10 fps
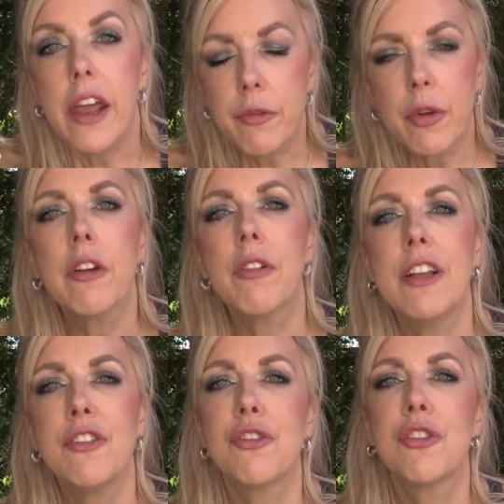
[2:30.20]
and
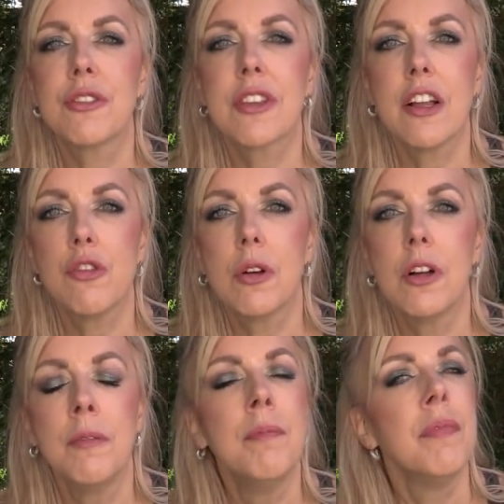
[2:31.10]
rearranged your
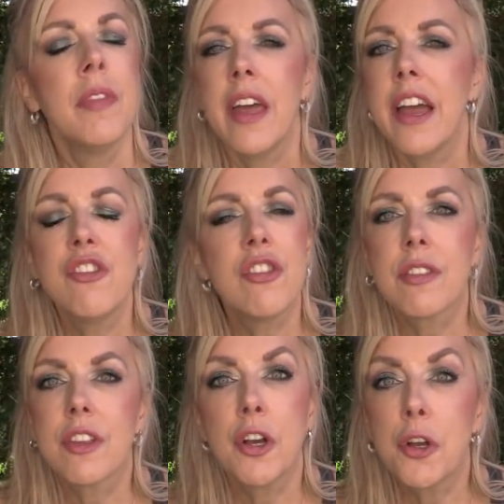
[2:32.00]
schedule and
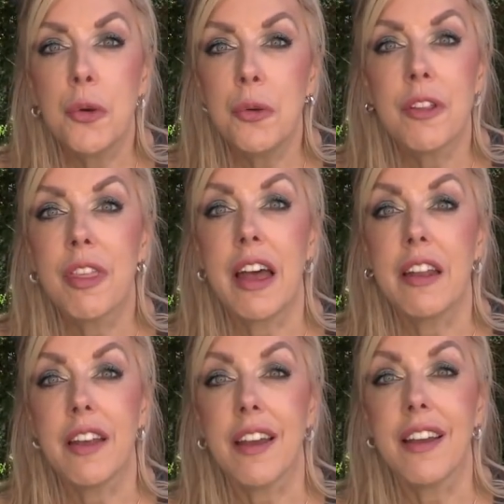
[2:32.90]
just cocooned
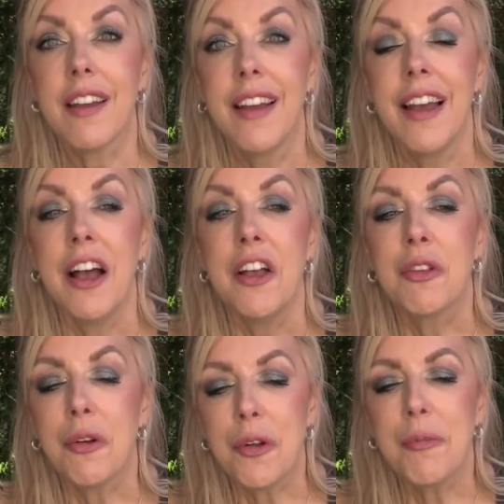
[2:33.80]
that day.
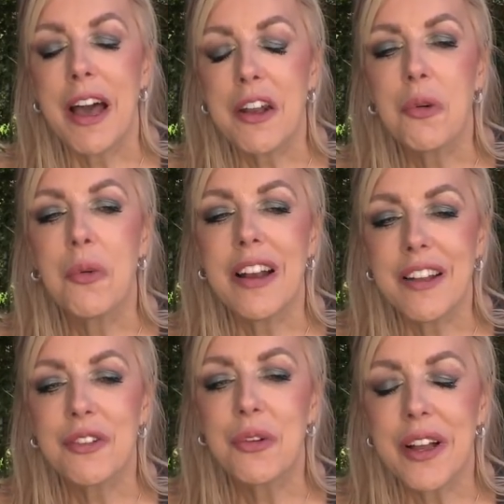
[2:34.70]
So, no matter what
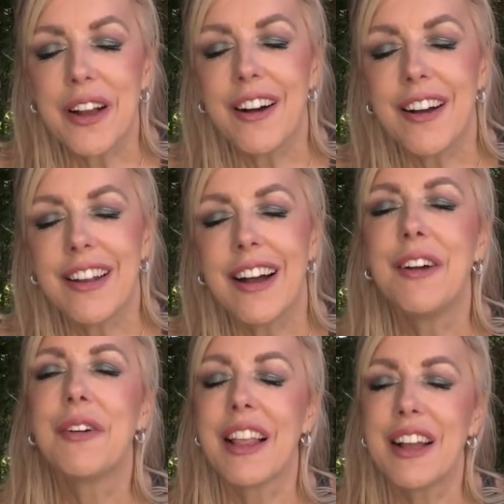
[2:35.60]
is going on,
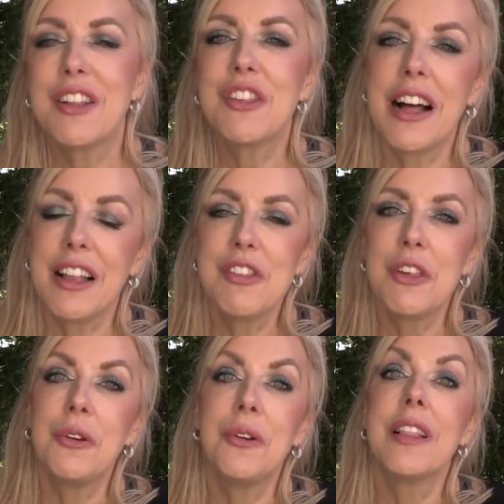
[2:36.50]
I would like to
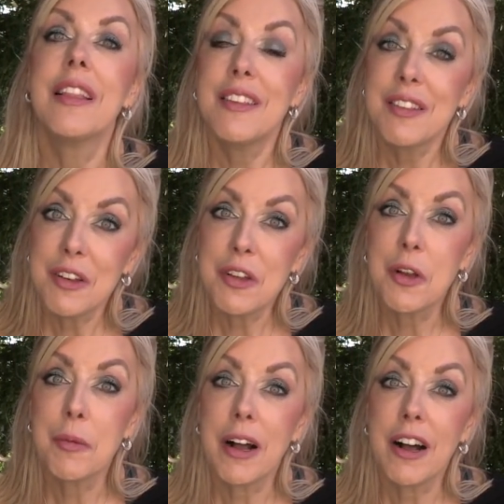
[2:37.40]
challenge you listen to
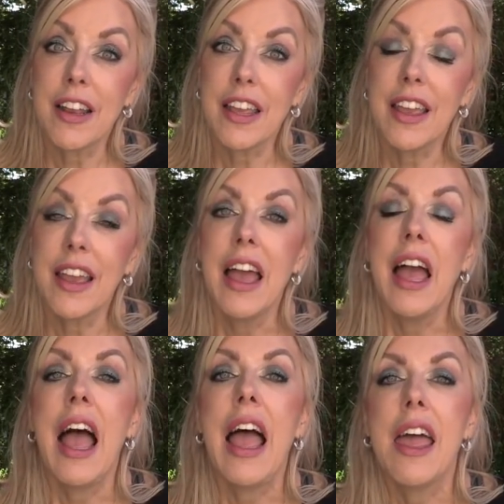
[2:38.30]
your body
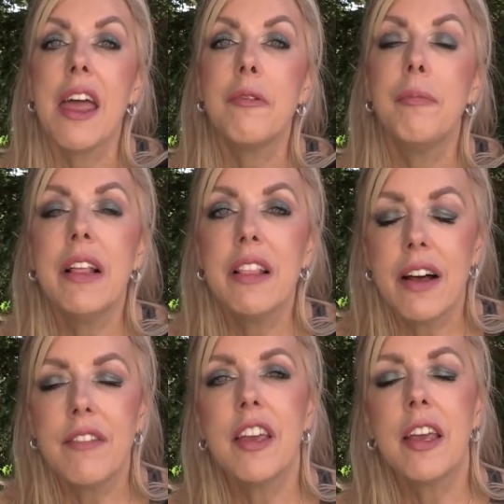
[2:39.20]
and be
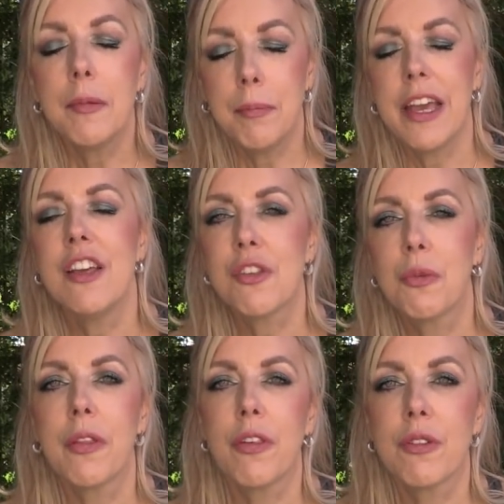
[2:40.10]
loving and
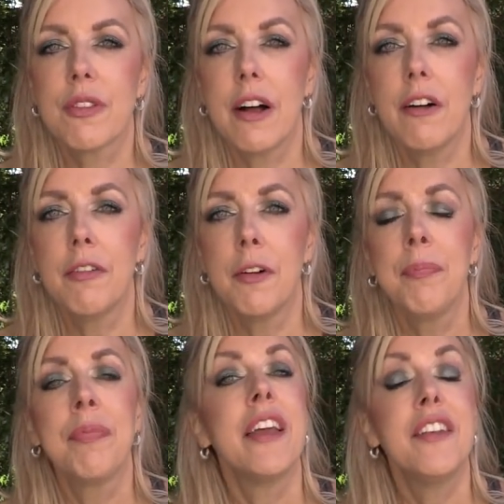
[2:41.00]
patient with yourself.
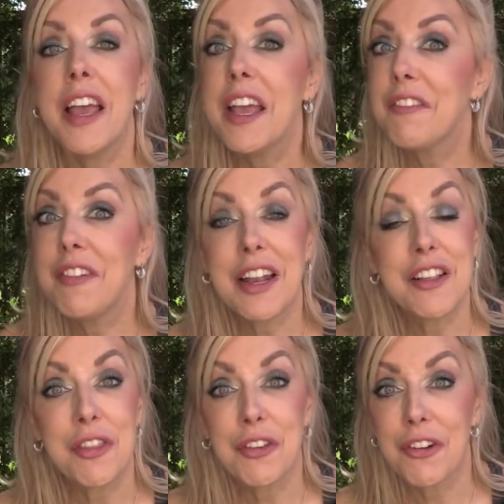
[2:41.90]
Take
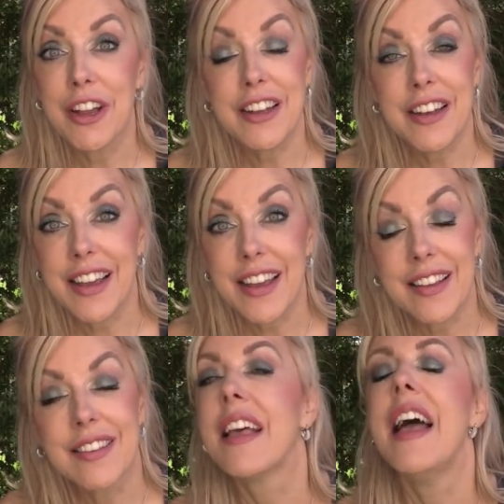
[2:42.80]
advantage of the great
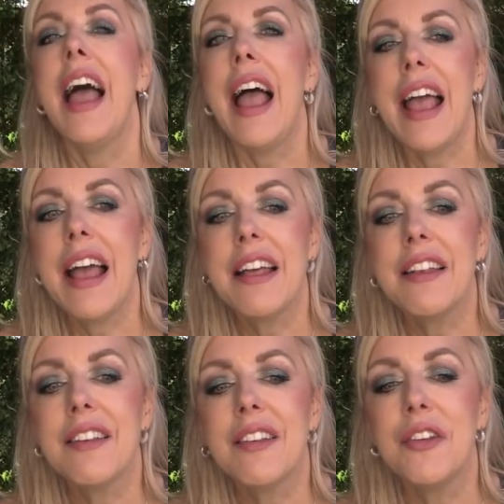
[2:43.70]
days
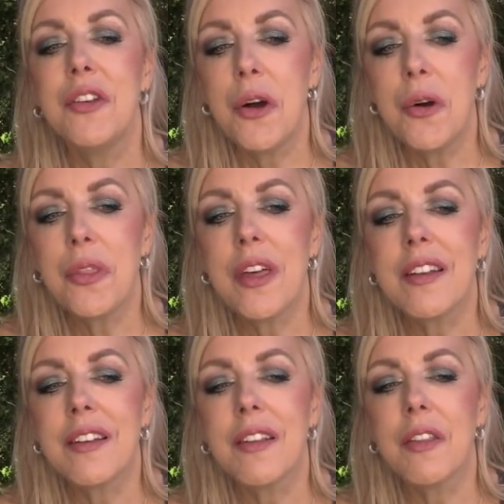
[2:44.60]
and know
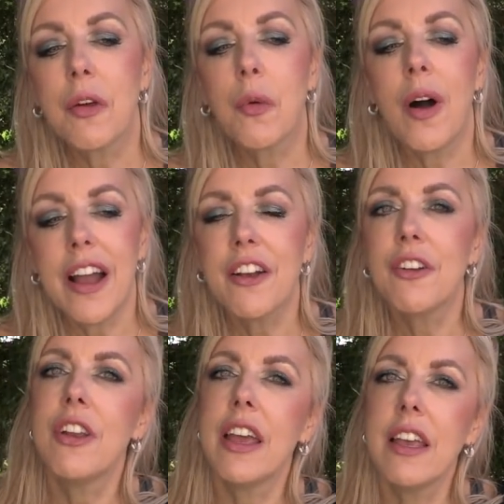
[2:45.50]
that the
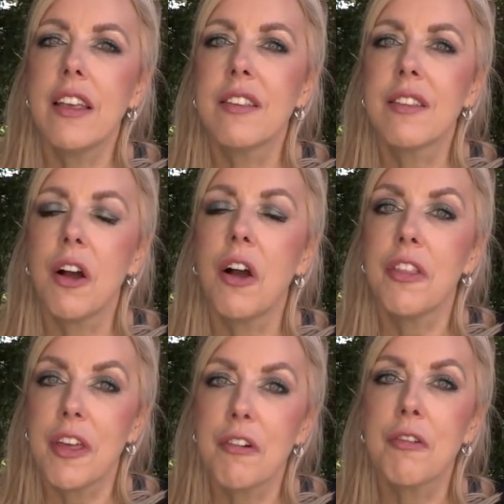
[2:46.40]
quieter days
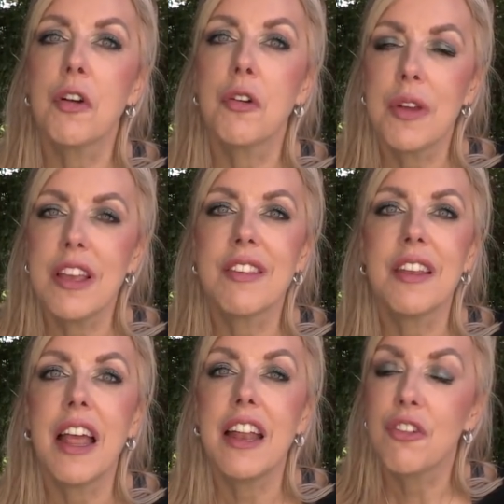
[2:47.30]
are there for a
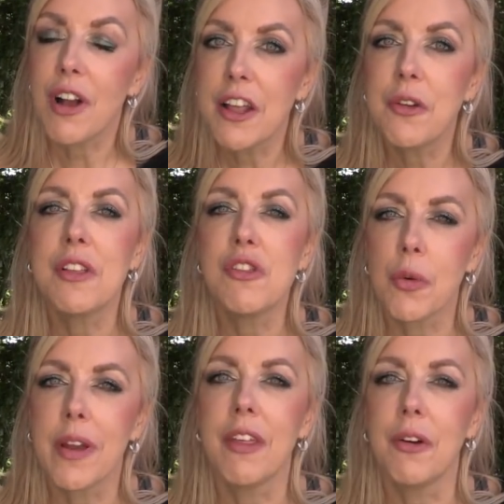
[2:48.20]
reason and try to
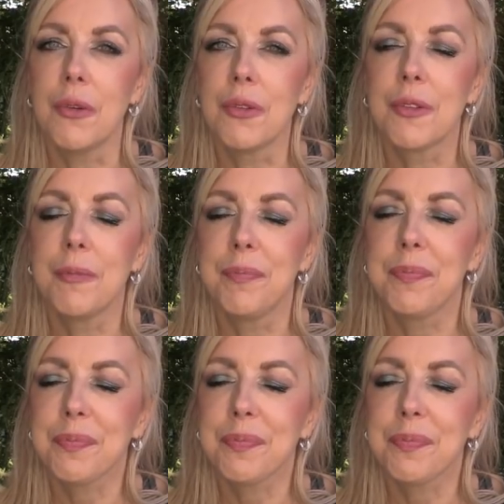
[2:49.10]
enjoy those.